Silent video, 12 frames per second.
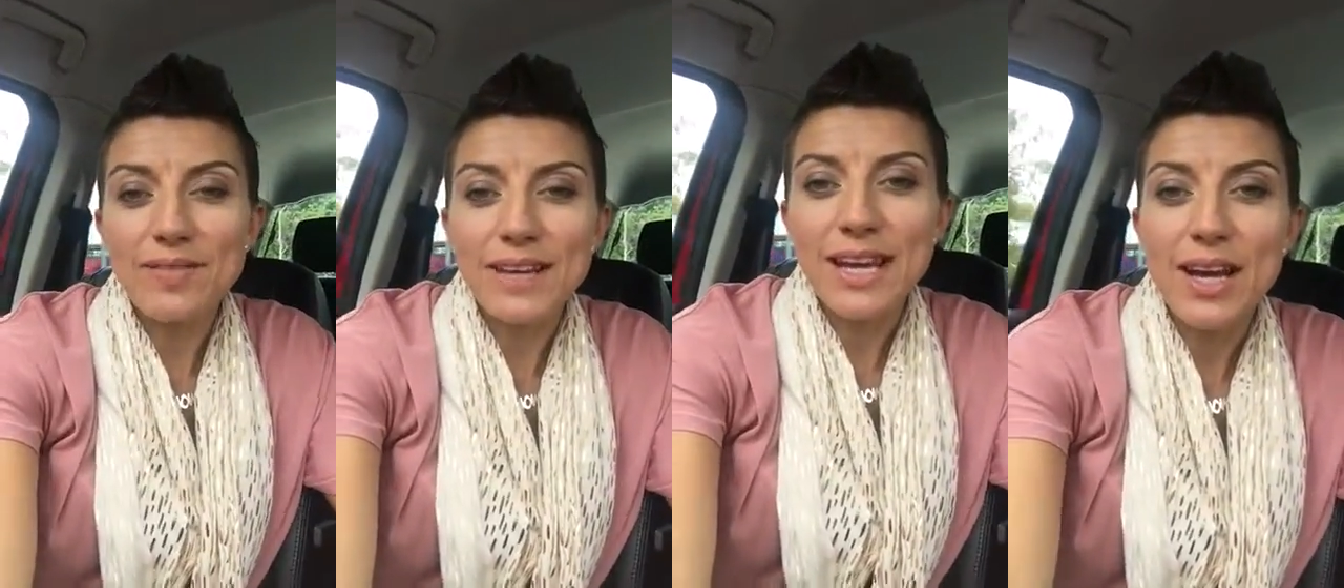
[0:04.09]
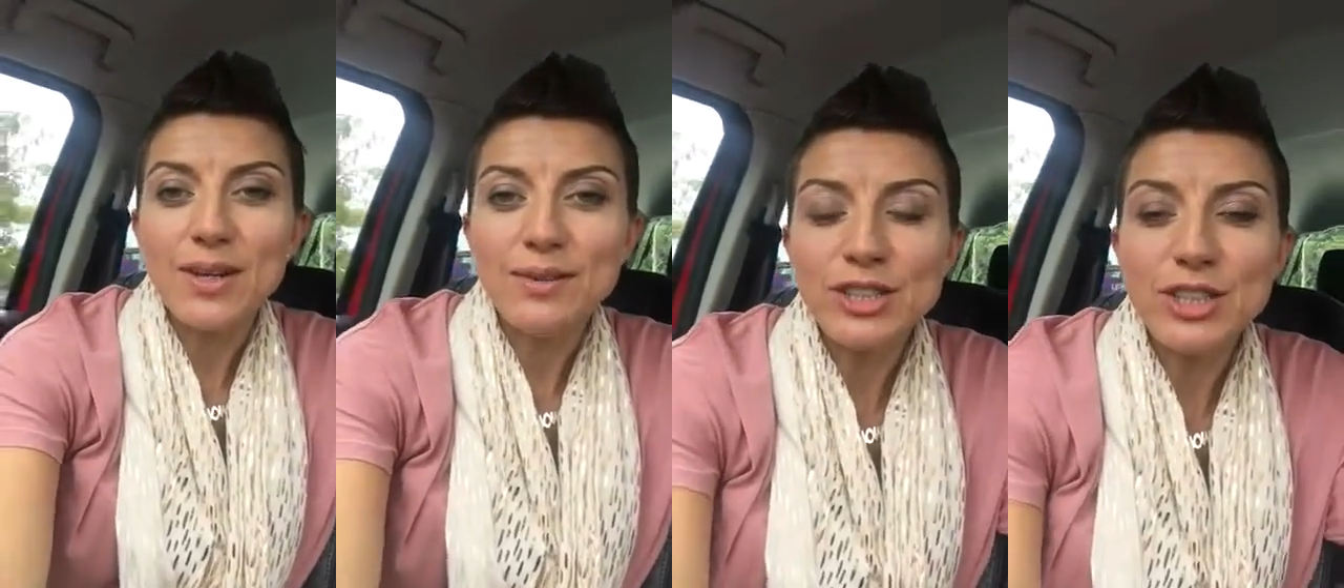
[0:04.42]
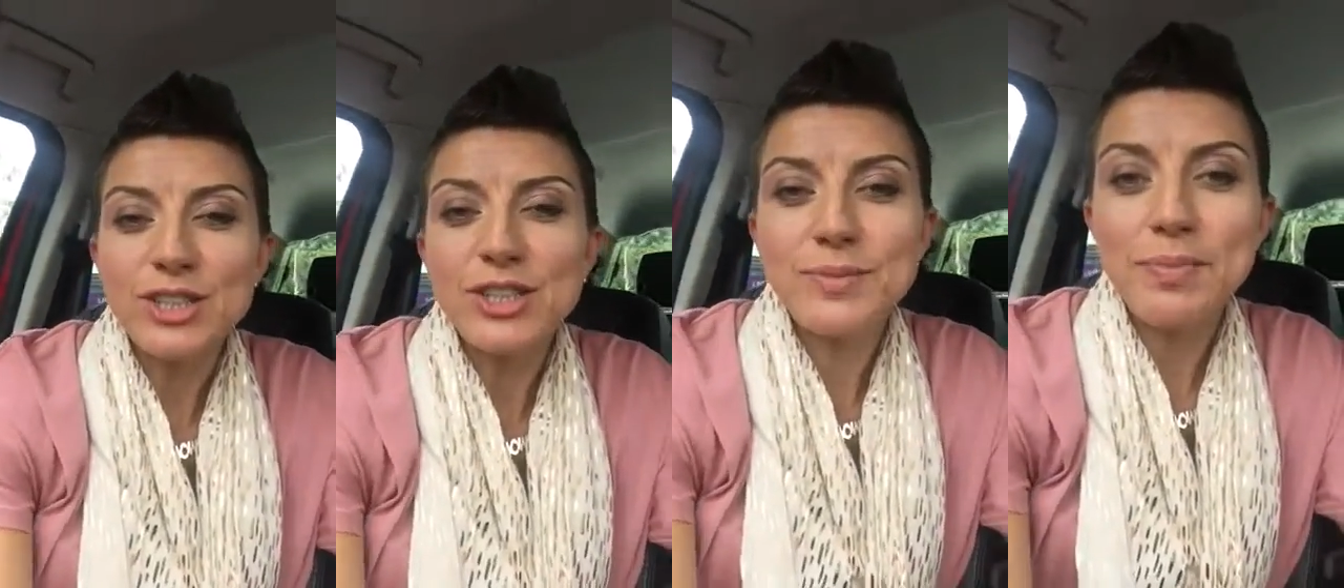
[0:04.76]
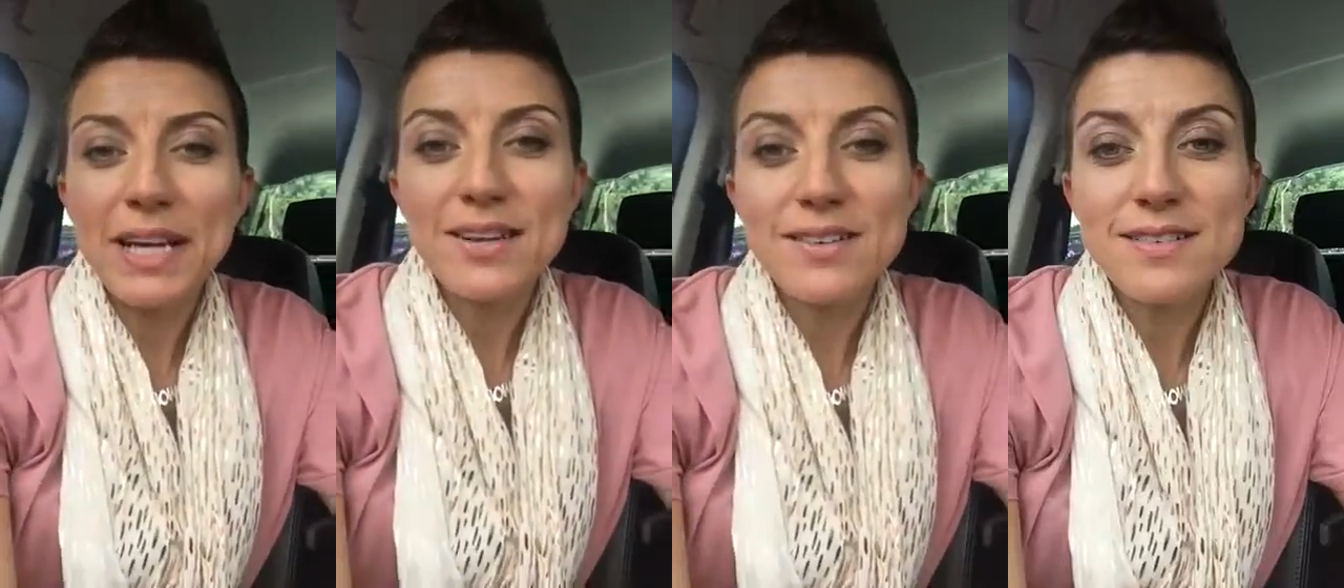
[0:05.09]
video, just
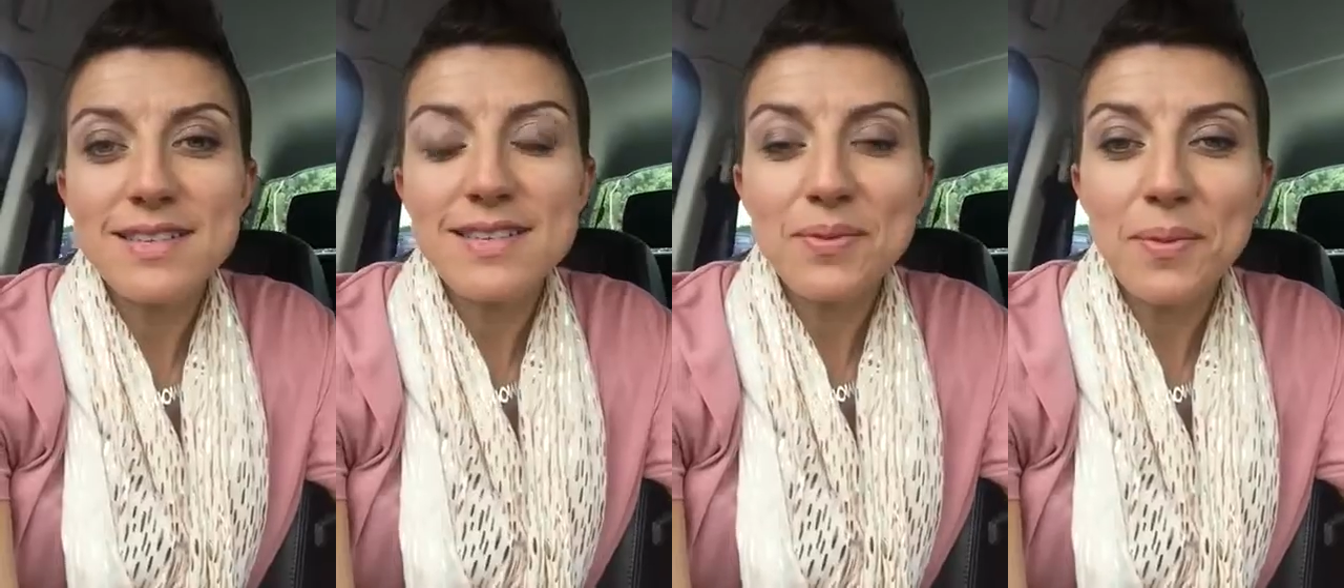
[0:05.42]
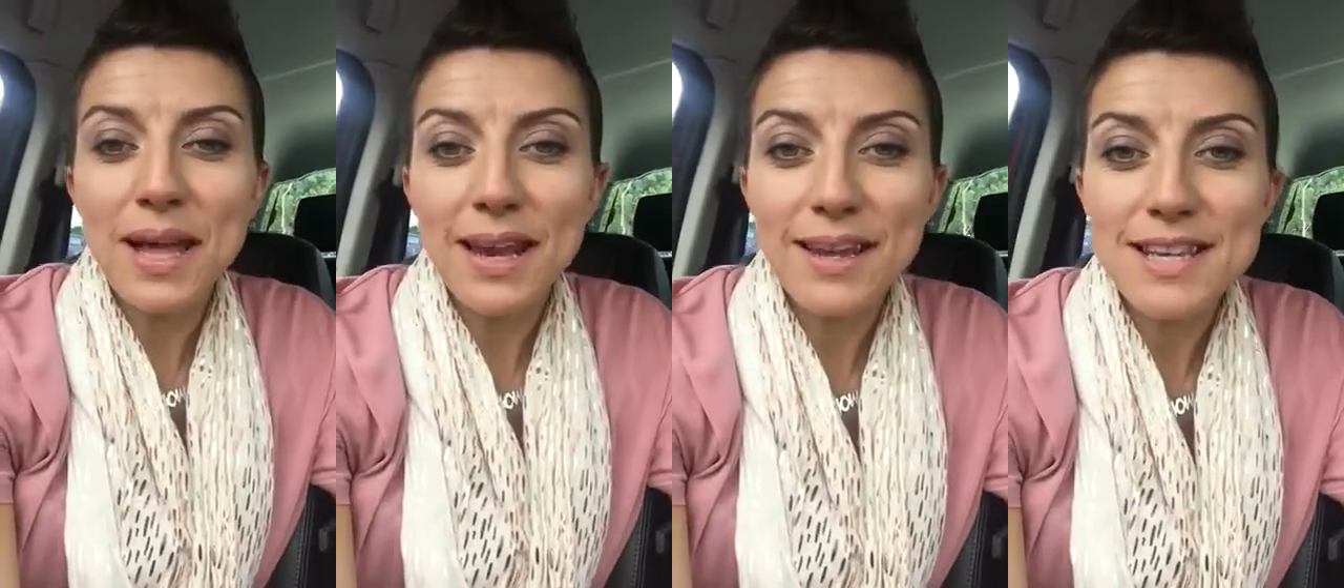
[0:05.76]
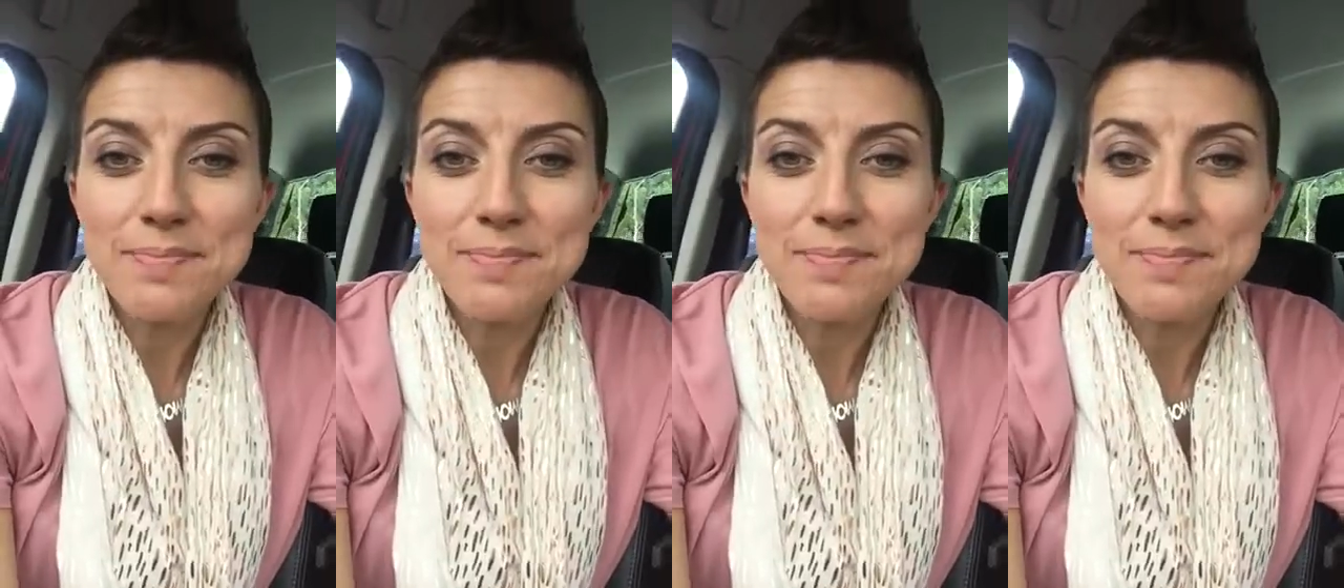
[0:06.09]
because, well,